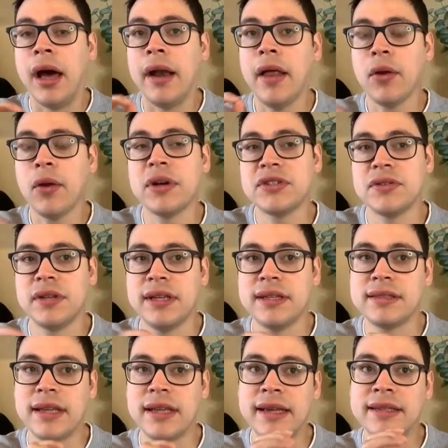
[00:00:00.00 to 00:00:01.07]
Another question
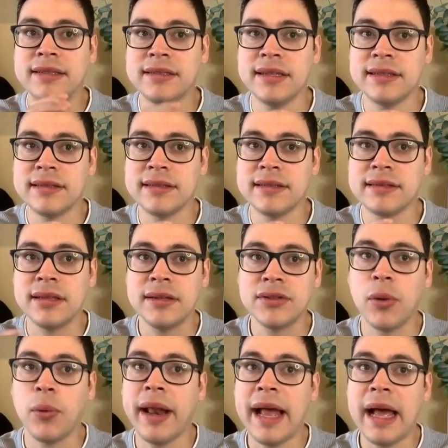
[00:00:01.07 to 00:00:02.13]
is, is this,
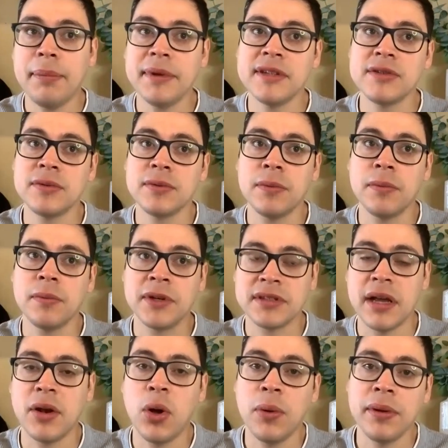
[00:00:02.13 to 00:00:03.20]
so what happens,
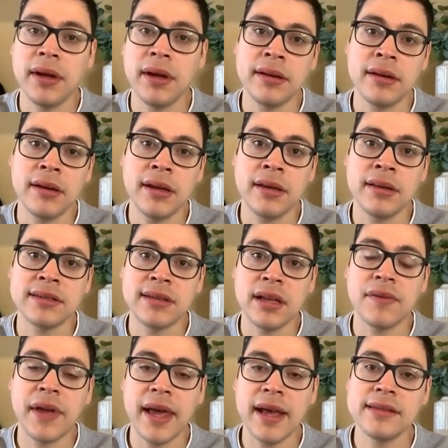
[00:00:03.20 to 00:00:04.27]
because I know in, in the state
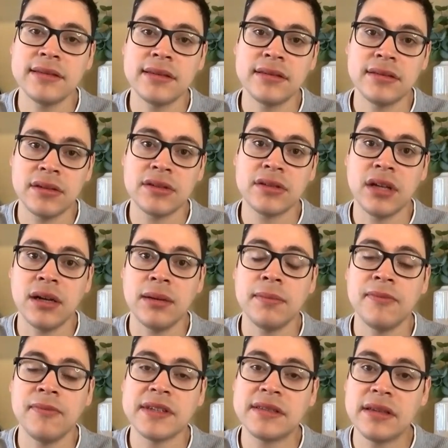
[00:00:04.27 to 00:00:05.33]
of Kansas, there's some
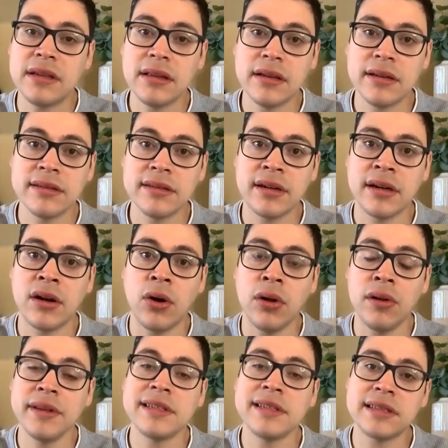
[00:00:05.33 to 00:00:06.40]
facilities that are
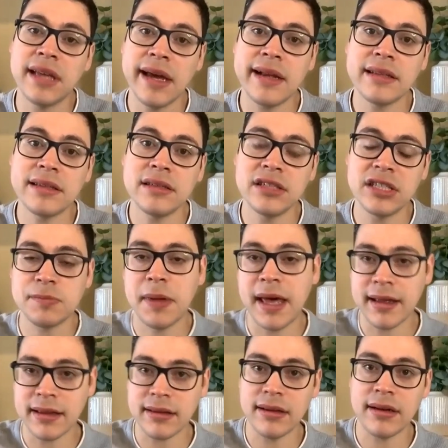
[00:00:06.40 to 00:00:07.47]
only state
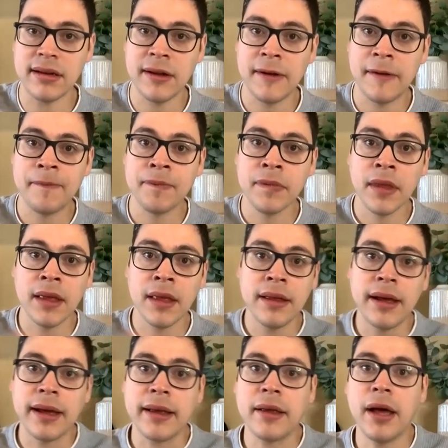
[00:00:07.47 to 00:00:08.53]
inspected.
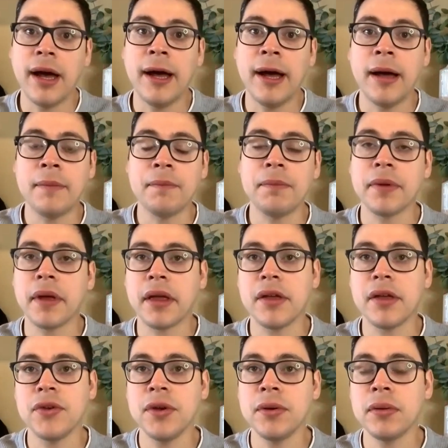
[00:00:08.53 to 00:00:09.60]
Uh,
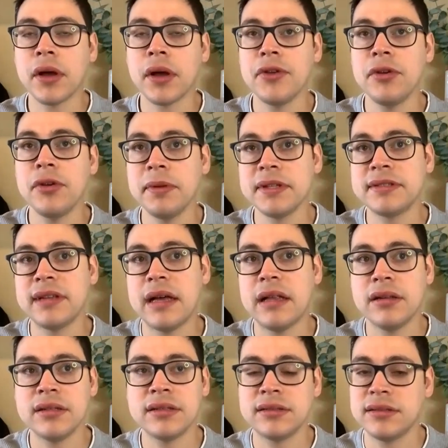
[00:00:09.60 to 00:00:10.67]
can you can you please tell
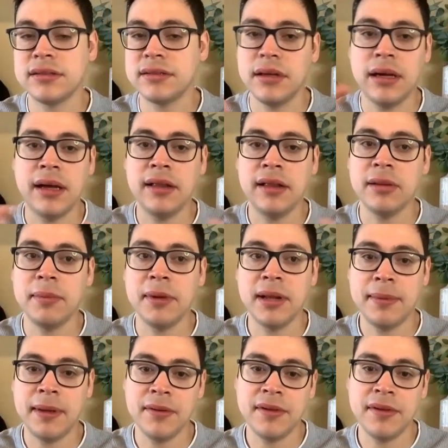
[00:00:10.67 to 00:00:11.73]
us uh, a little bit
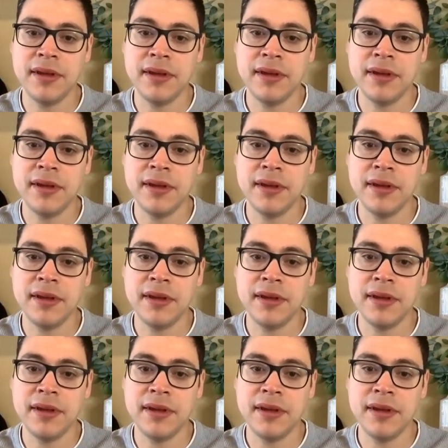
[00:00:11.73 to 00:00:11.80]
about